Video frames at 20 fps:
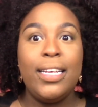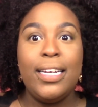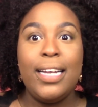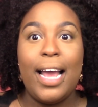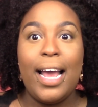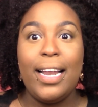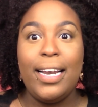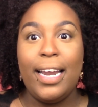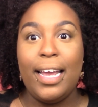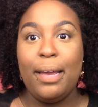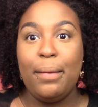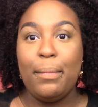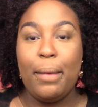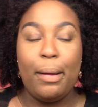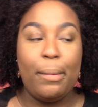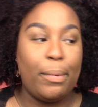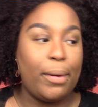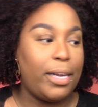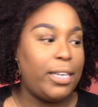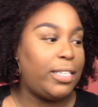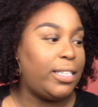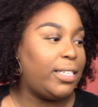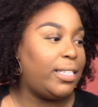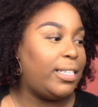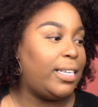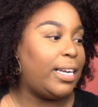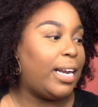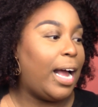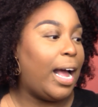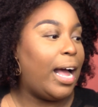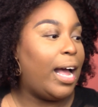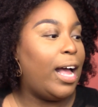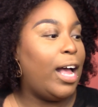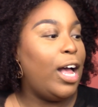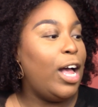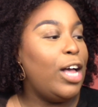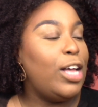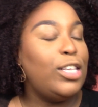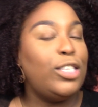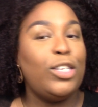did not name my brushes, did I?
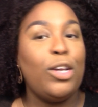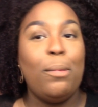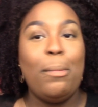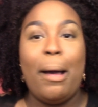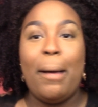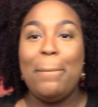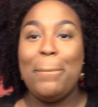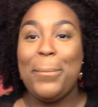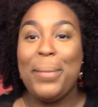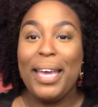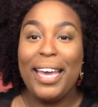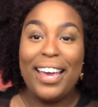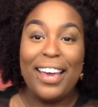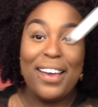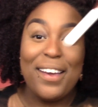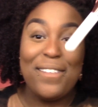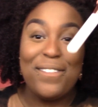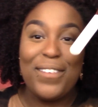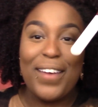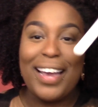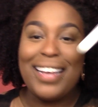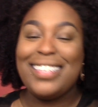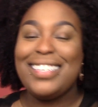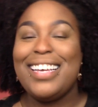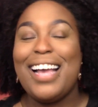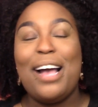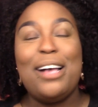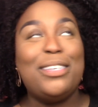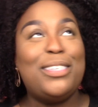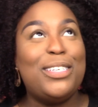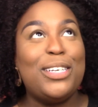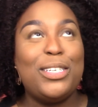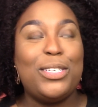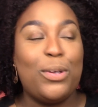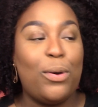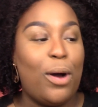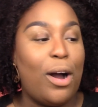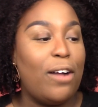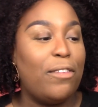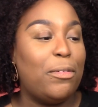So my big face, see, that's
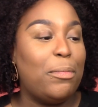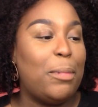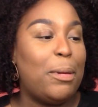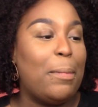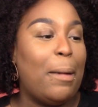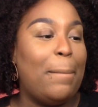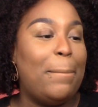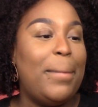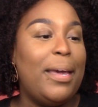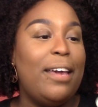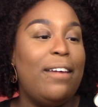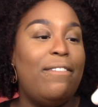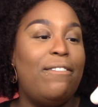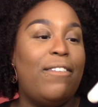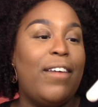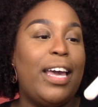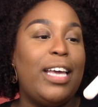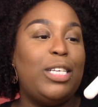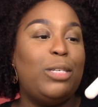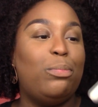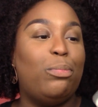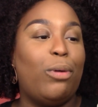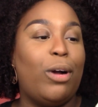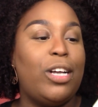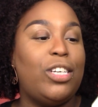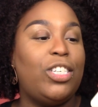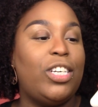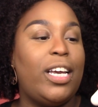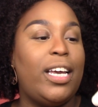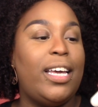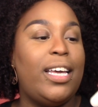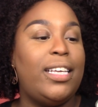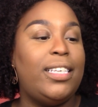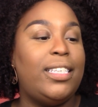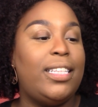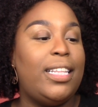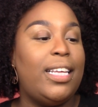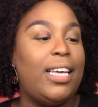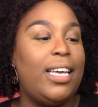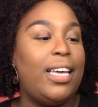so hard for me. My big face brush
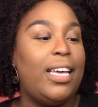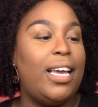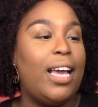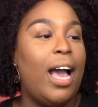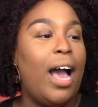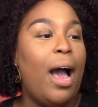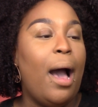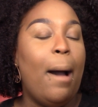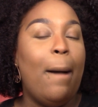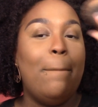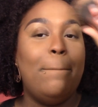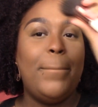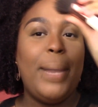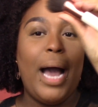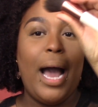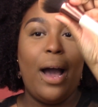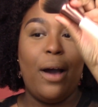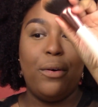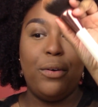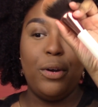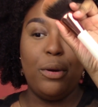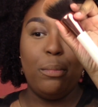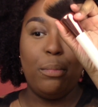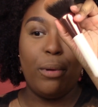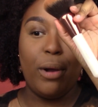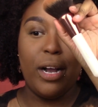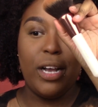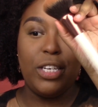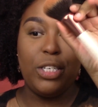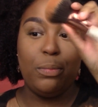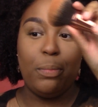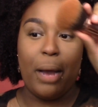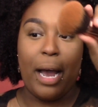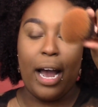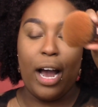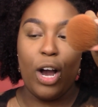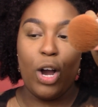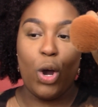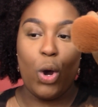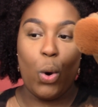is the powder brush
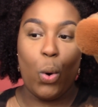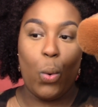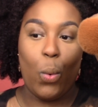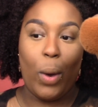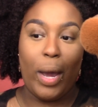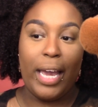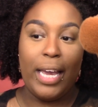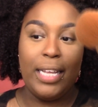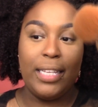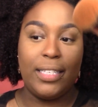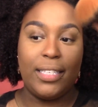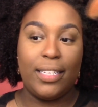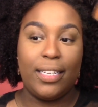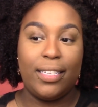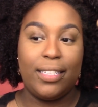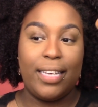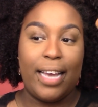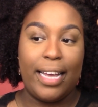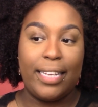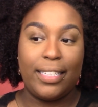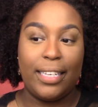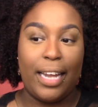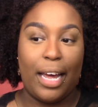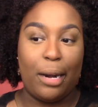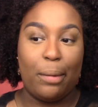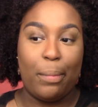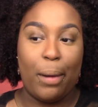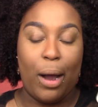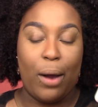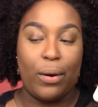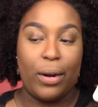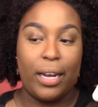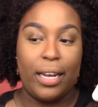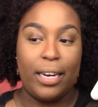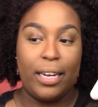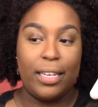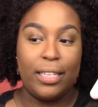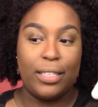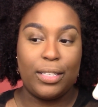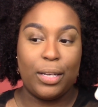by Equate. It has a lot of powder
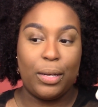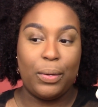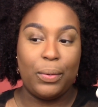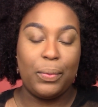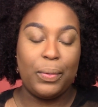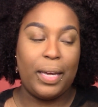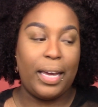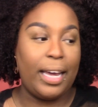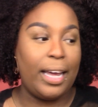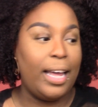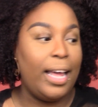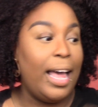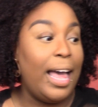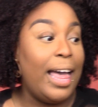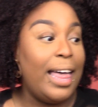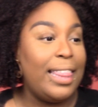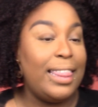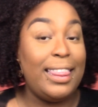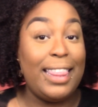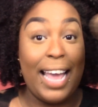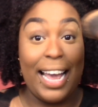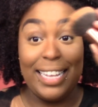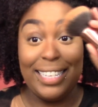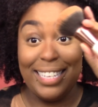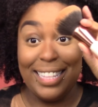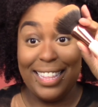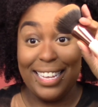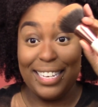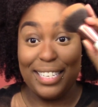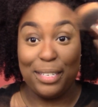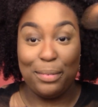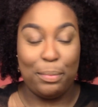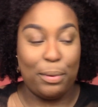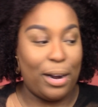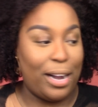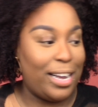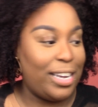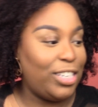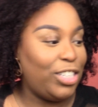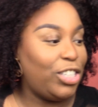in it, so yeah. That's this
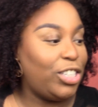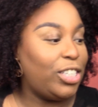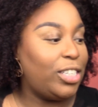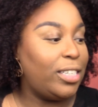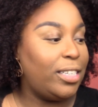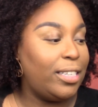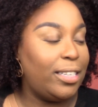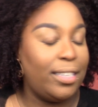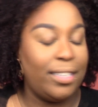brush.